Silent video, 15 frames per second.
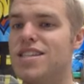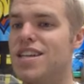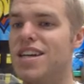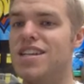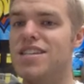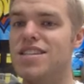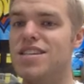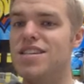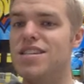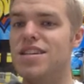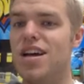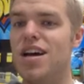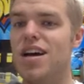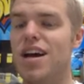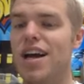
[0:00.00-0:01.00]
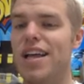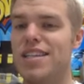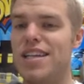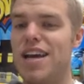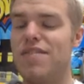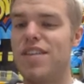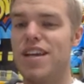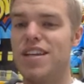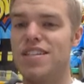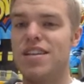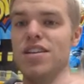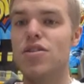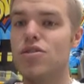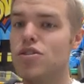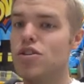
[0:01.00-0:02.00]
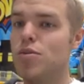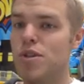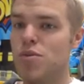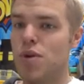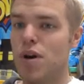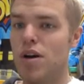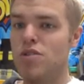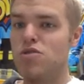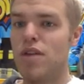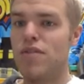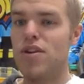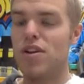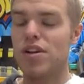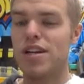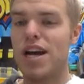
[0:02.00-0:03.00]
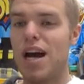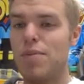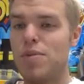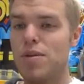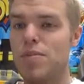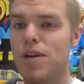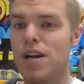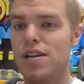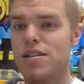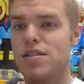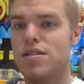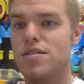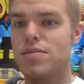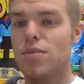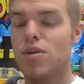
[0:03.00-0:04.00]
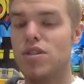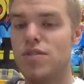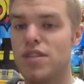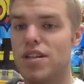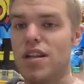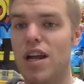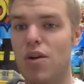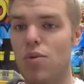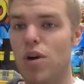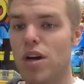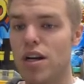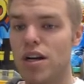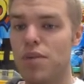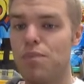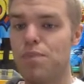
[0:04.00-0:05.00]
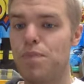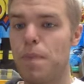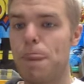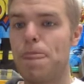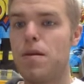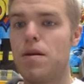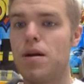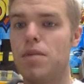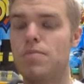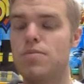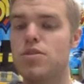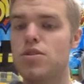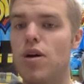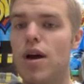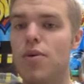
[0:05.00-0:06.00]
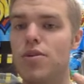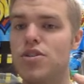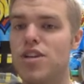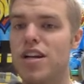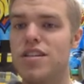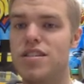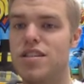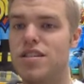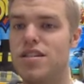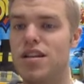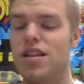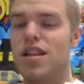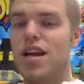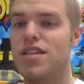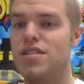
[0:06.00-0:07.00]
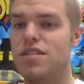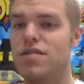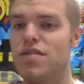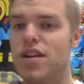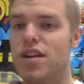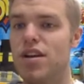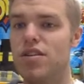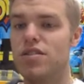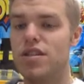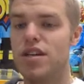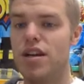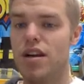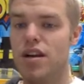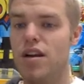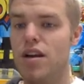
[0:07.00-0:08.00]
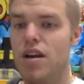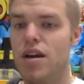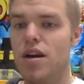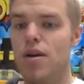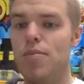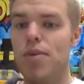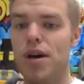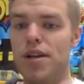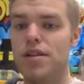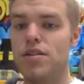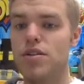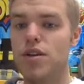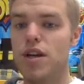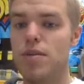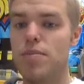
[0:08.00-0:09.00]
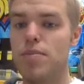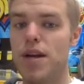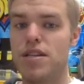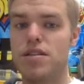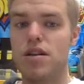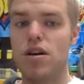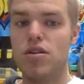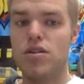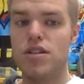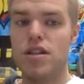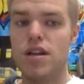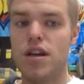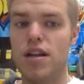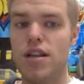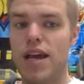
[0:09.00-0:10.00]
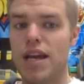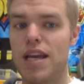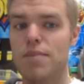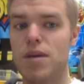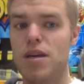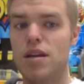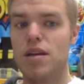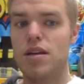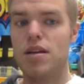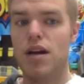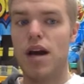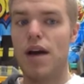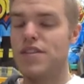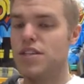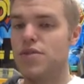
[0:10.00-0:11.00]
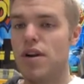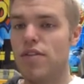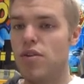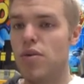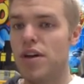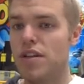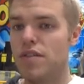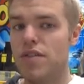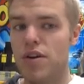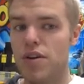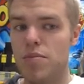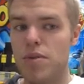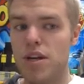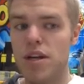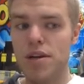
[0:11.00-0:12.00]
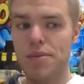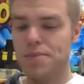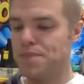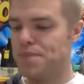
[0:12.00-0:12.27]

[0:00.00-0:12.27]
in Seesaw. I like to have things in YouTube as well, so I have another copy because most of it's a lot of work. So I would try to stick to lesser videos here. But you can paste those in there, and that can be obviously whatever you want the video to be.